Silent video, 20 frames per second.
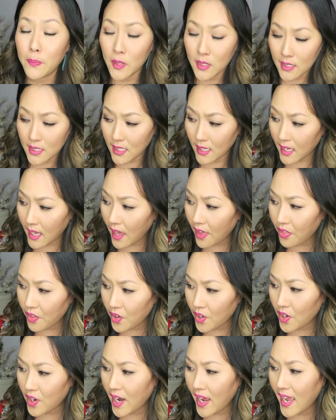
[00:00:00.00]
put
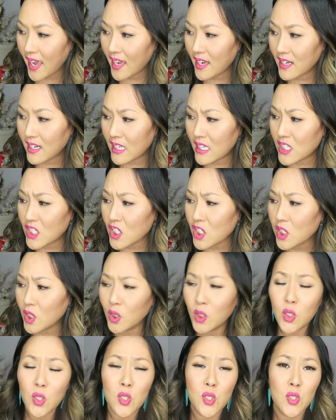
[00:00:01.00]
together and it just
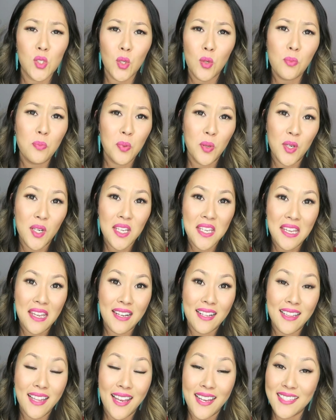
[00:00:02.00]
looks so pretty
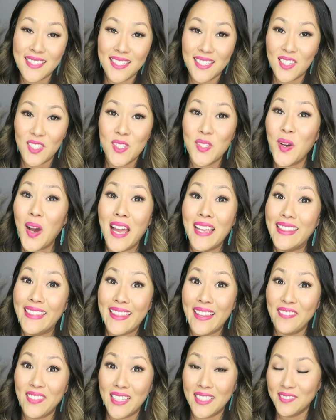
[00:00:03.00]
and classy, so I
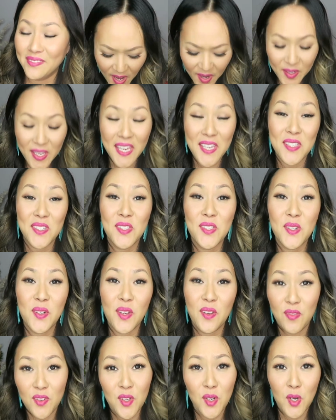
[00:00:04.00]
love it. Okay, so
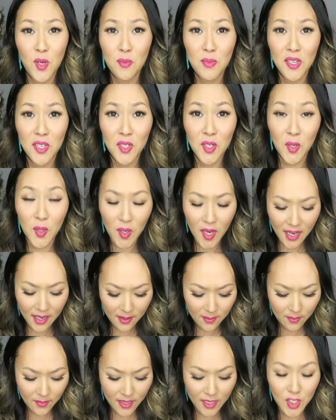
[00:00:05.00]
if you know me, you know
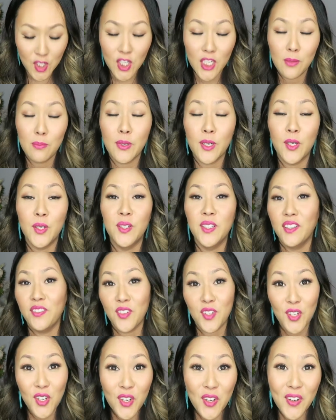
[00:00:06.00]
I'm a cheapo.
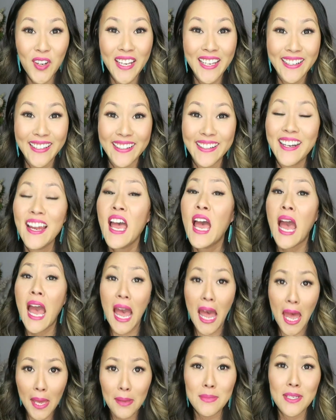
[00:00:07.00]
If you're new here,
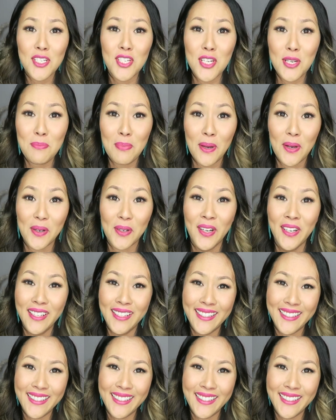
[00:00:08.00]
I'm a cheapo.